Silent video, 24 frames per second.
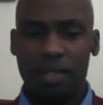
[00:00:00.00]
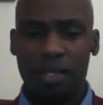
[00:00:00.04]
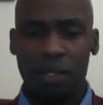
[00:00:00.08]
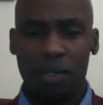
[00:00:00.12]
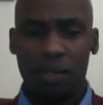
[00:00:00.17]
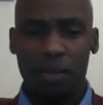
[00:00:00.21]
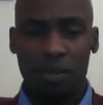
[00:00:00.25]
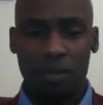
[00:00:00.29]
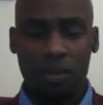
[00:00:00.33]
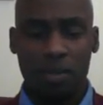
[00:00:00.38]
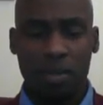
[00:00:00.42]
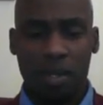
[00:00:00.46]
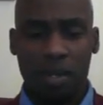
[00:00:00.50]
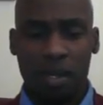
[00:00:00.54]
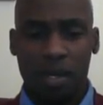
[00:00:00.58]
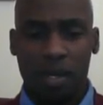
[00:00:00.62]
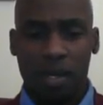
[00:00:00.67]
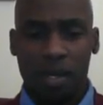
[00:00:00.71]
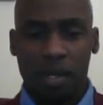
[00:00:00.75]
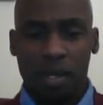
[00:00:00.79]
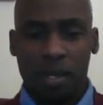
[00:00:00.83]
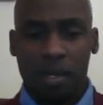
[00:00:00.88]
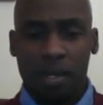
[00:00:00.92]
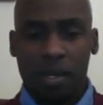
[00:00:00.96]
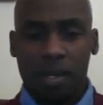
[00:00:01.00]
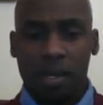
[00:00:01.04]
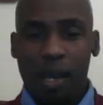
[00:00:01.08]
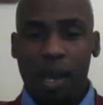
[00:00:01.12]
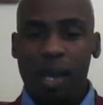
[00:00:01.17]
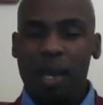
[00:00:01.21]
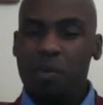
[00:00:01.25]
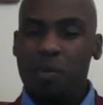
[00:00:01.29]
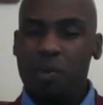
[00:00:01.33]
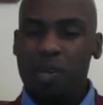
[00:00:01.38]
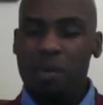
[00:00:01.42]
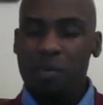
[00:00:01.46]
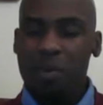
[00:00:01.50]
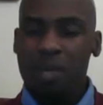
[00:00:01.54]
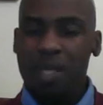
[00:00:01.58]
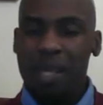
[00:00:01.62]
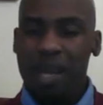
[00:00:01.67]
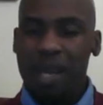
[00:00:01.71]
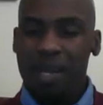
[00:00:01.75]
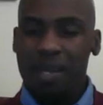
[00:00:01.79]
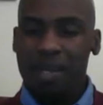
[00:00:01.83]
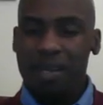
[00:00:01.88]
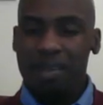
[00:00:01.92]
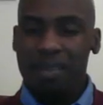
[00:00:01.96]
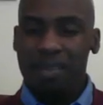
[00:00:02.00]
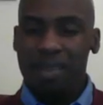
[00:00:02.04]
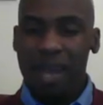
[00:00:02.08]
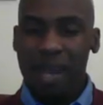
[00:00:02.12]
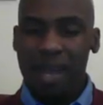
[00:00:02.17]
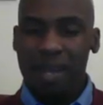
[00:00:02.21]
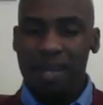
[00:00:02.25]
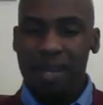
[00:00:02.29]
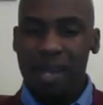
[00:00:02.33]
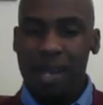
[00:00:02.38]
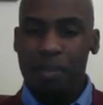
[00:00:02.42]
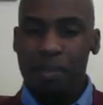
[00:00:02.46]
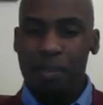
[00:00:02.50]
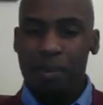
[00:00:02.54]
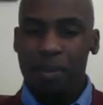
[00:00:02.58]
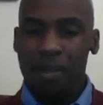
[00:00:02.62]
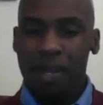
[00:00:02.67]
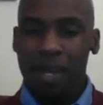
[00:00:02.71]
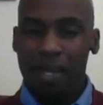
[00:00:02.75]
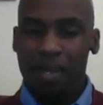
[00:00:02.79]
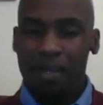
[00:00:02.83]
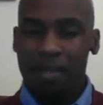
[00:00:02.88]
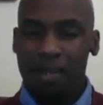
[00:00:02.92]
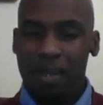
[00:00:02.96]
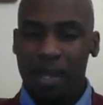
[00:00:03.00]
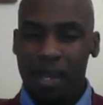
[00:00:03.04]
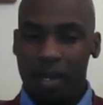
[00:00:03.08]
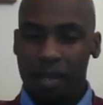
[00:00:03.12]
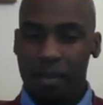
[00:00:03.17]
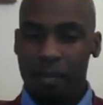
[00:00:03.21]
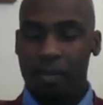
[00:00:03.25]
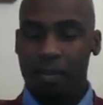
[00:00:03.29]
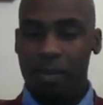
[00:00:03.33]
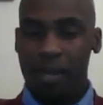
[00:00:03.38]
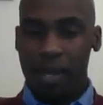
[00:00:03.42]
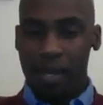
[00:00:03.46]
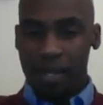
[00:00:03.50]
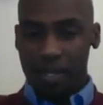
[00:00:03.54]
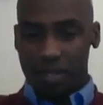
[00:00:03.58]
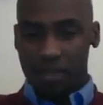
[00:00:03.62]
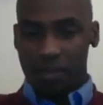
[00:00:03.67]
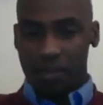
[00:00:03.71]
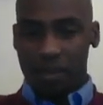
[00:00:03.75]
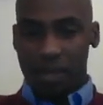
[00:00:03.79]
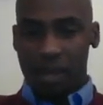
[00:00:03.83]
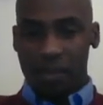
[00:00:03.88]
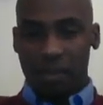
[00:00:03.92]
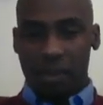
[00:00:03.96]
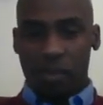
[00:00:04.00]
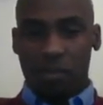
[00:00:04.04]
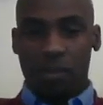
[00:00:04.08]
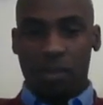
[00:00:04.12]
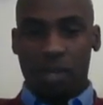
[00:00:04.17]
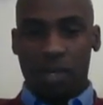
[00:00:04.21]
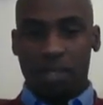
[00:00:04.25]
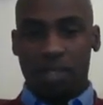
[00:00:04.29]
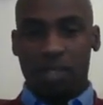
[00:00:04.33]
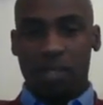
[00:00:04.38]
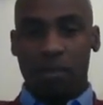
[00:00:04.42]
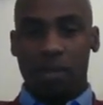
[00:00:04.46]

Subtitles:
So I didn't want to be that neighbor that complains on everyone.